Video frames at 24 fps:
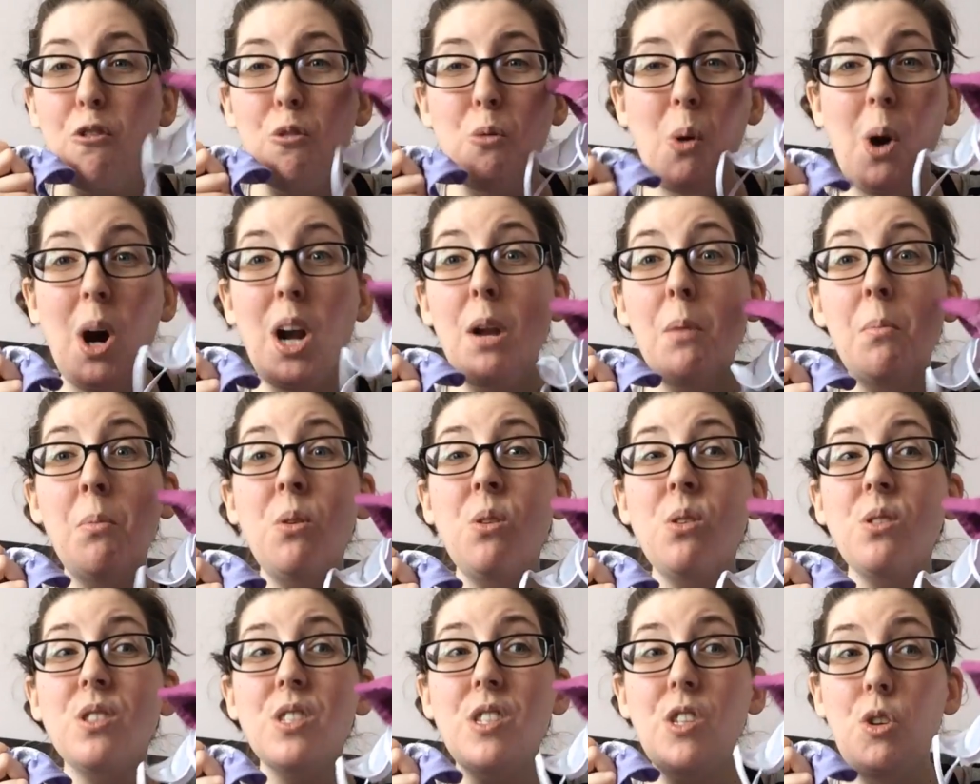
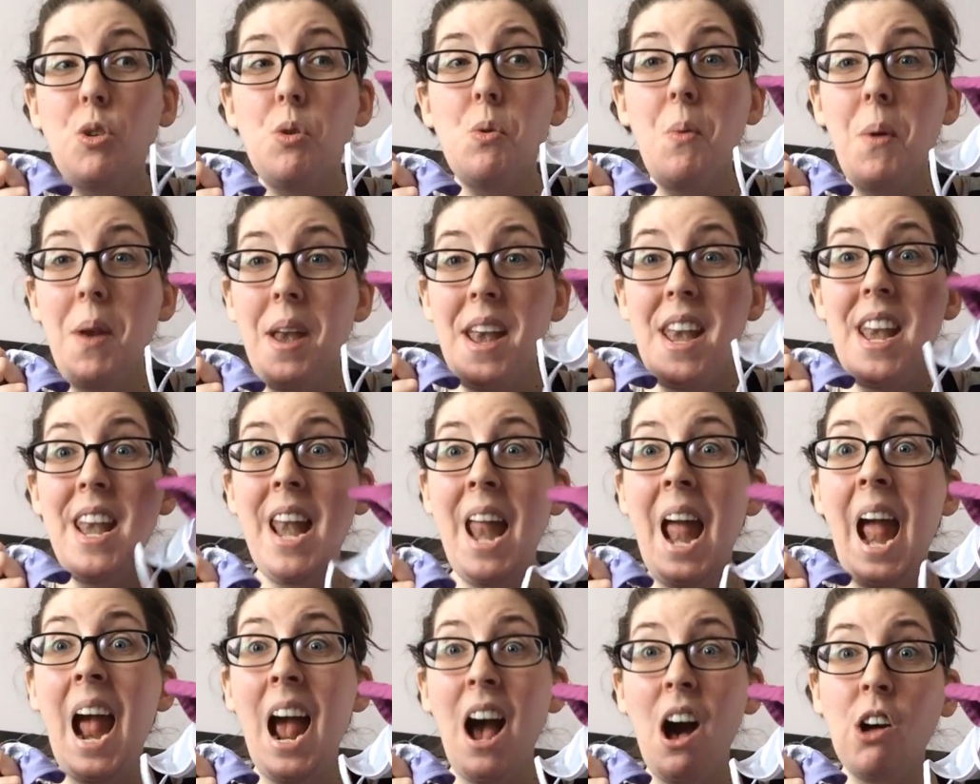"Wantables, you
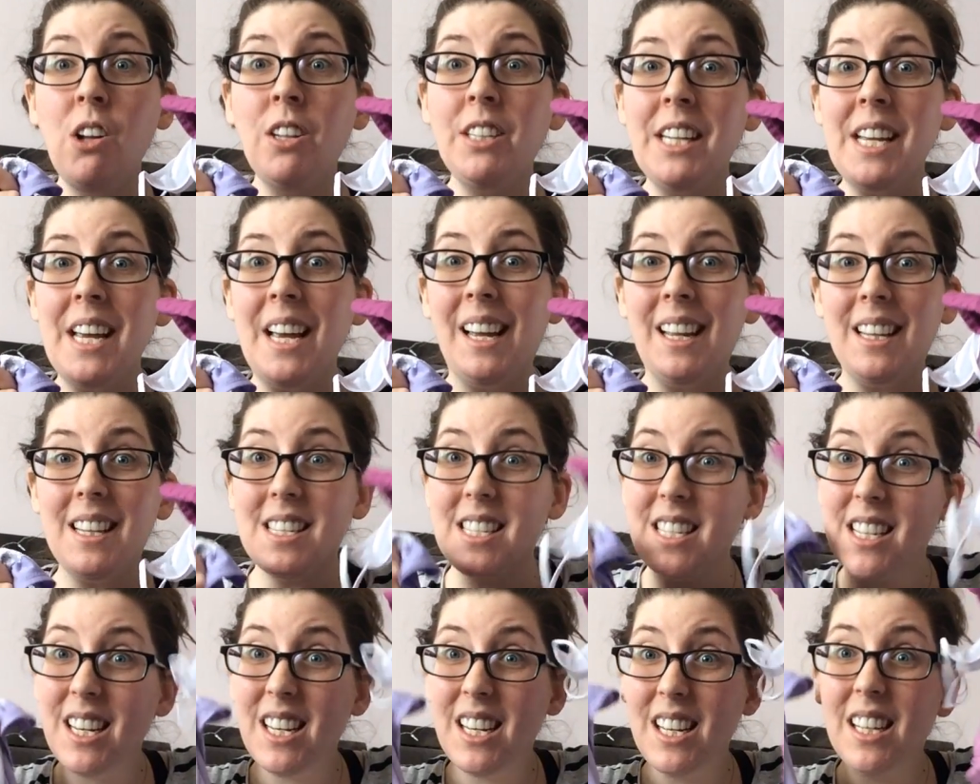nailed
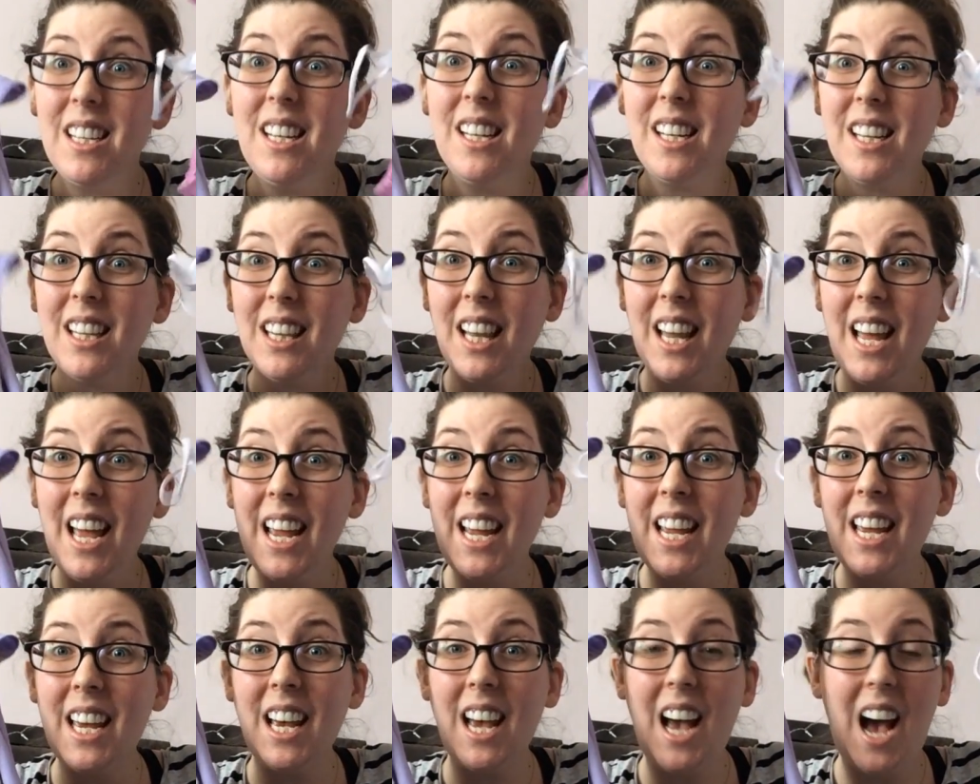it.
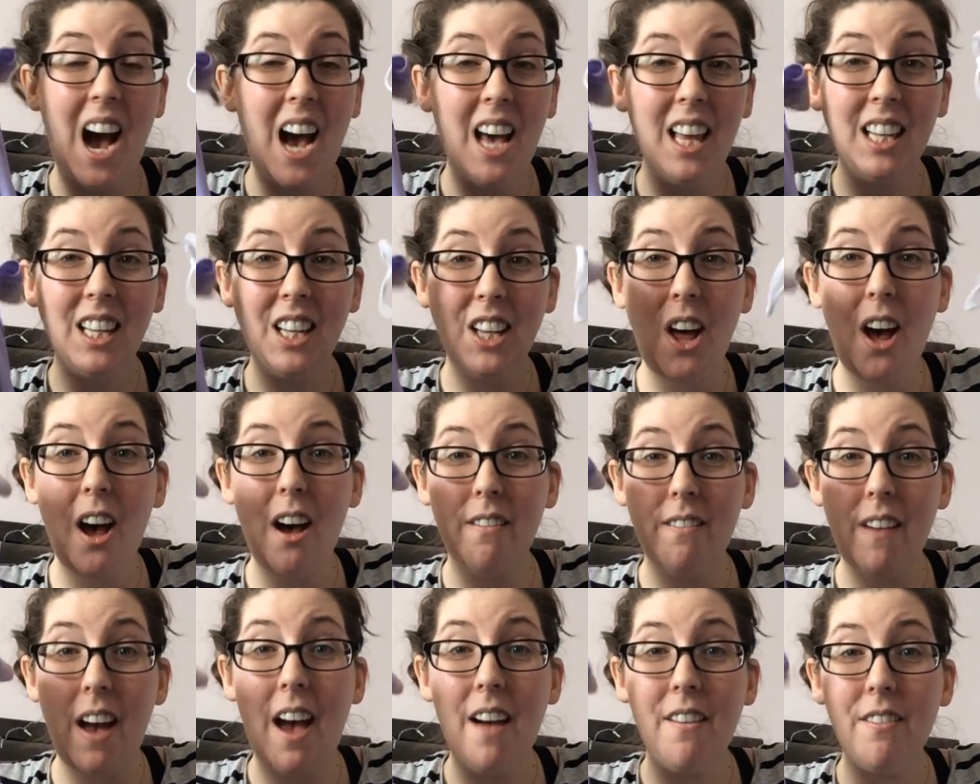Like I
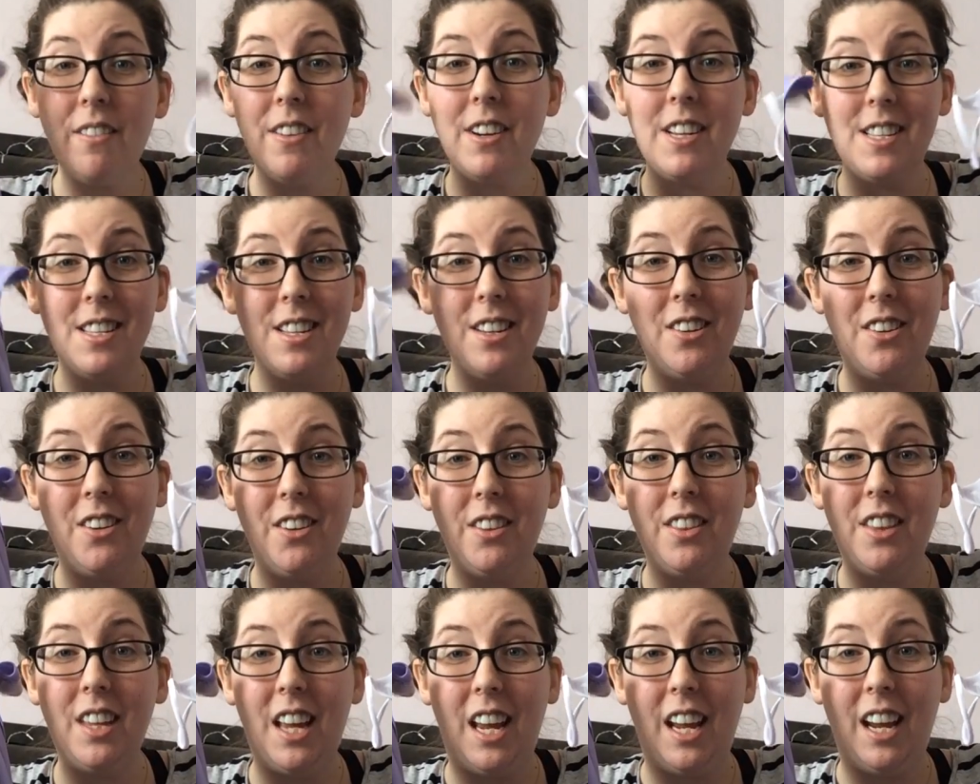love every single
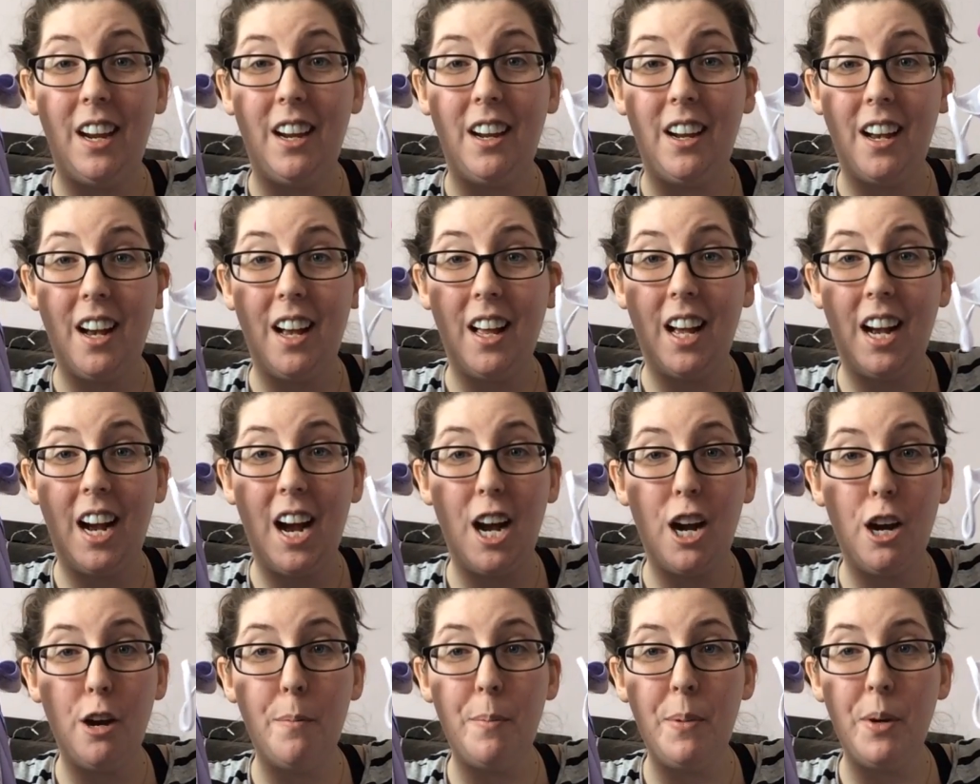thing. Like
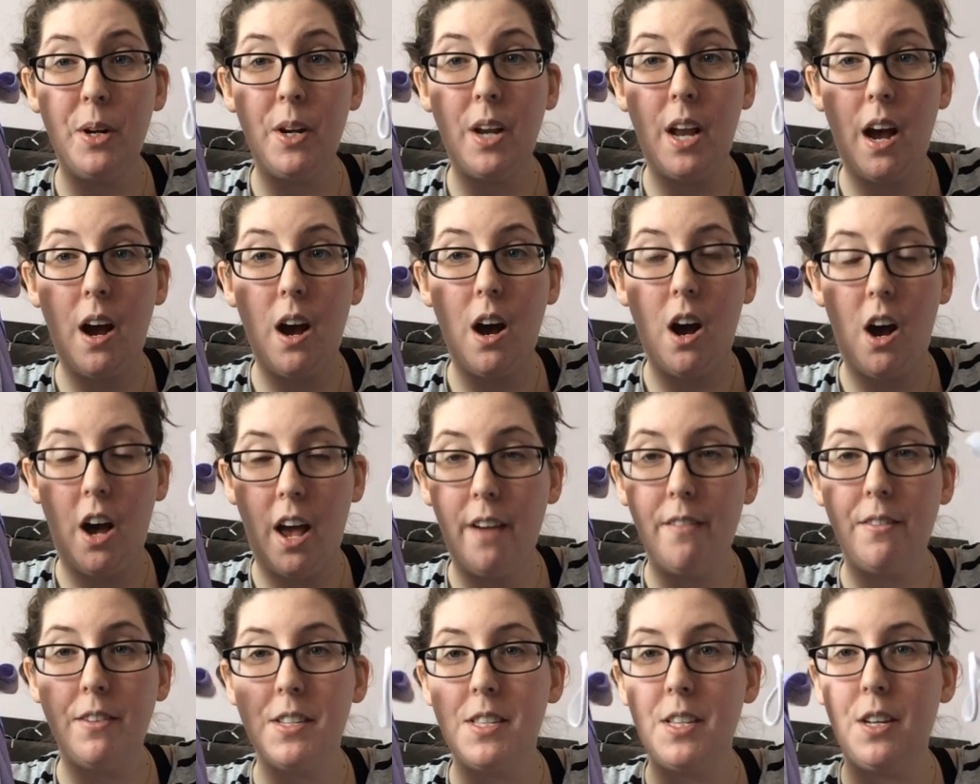I could put
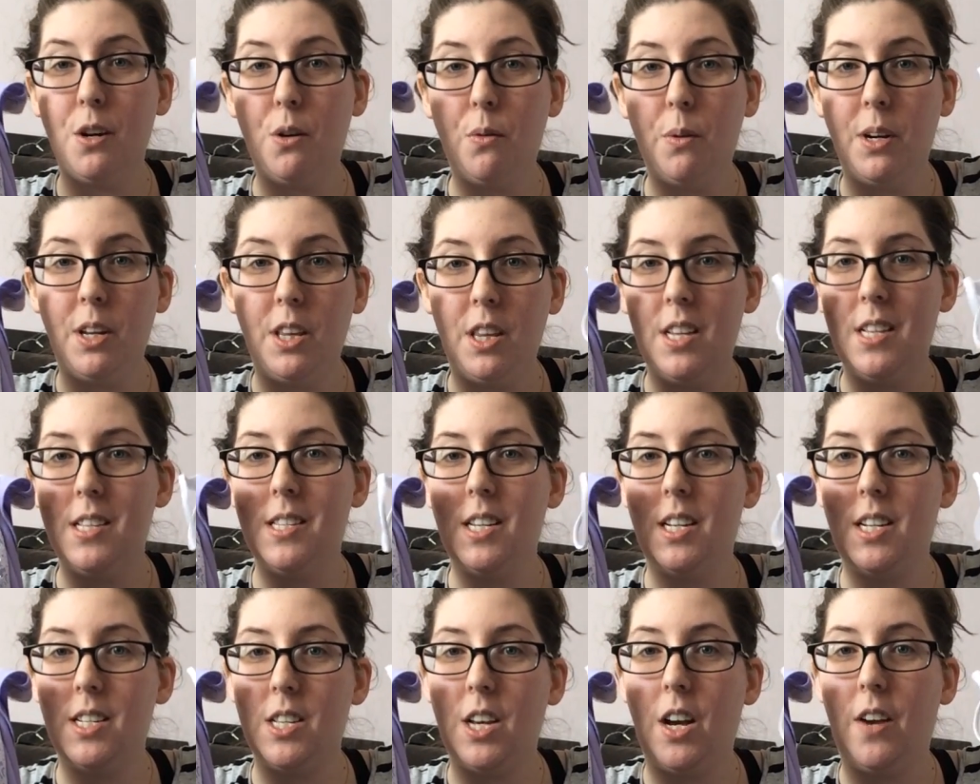every single one of these
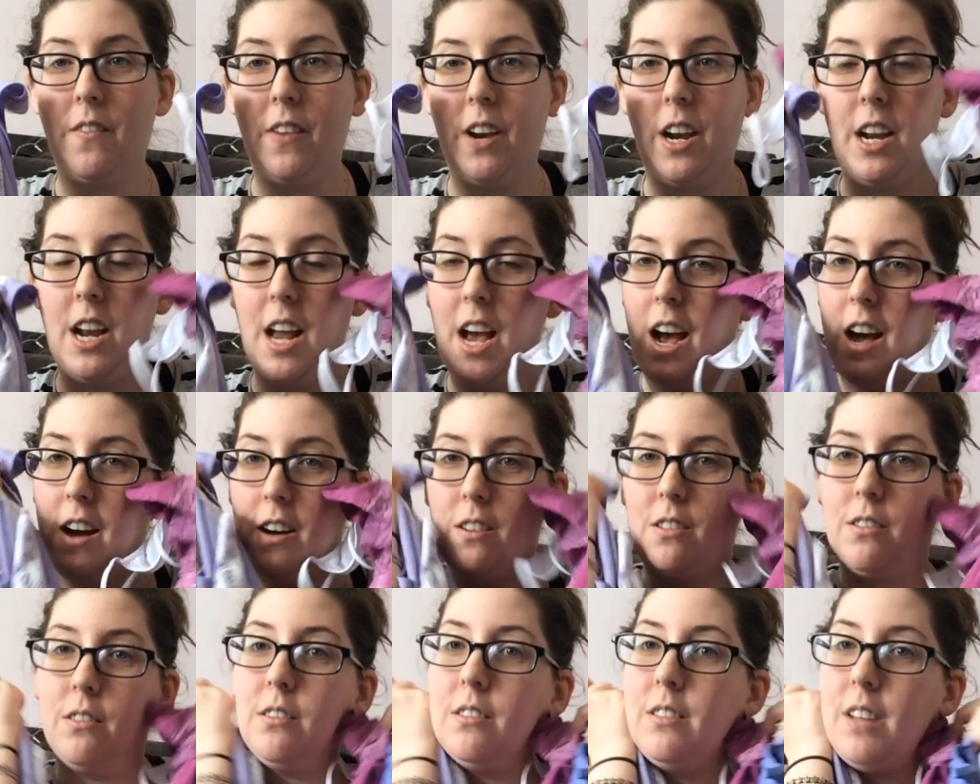things on right
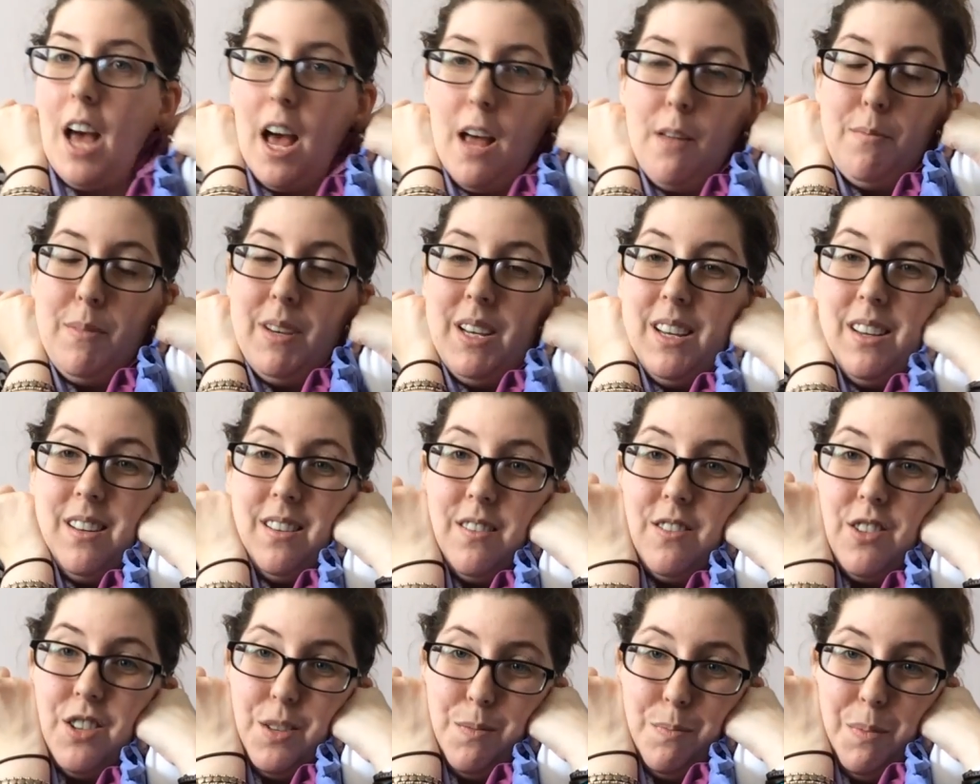now and be
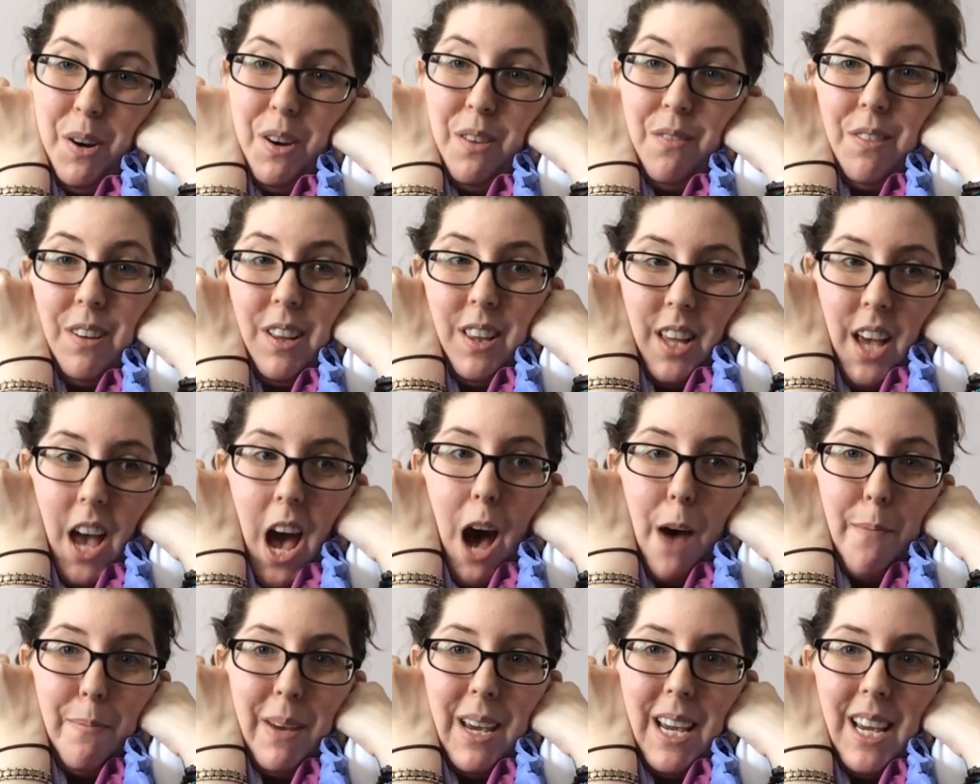just perfectly
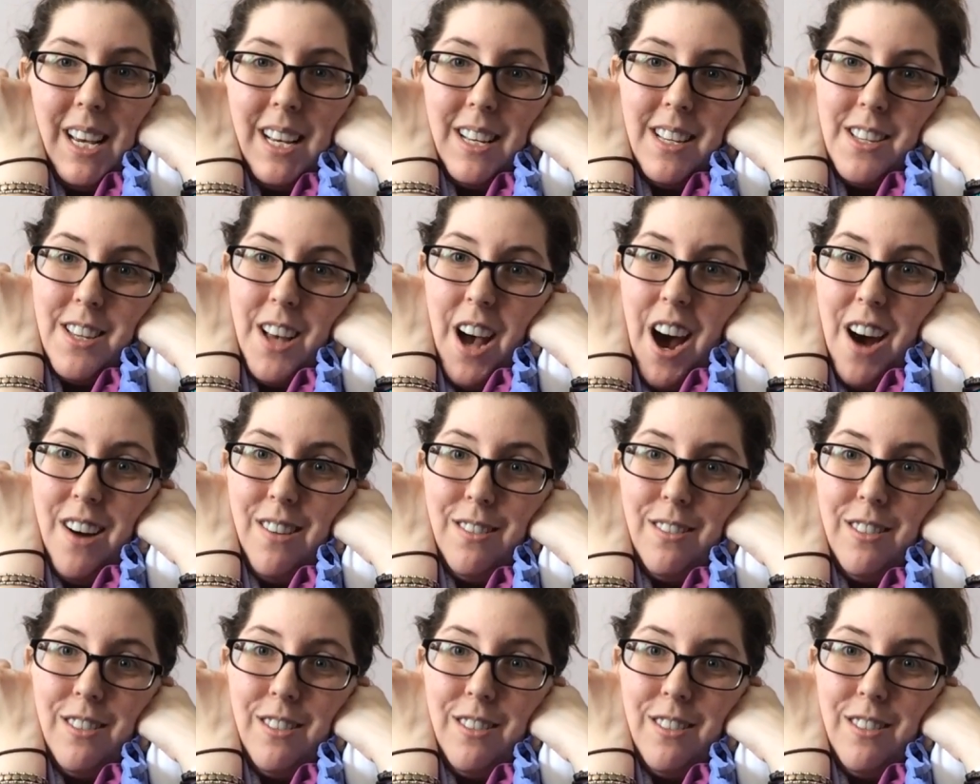happy. So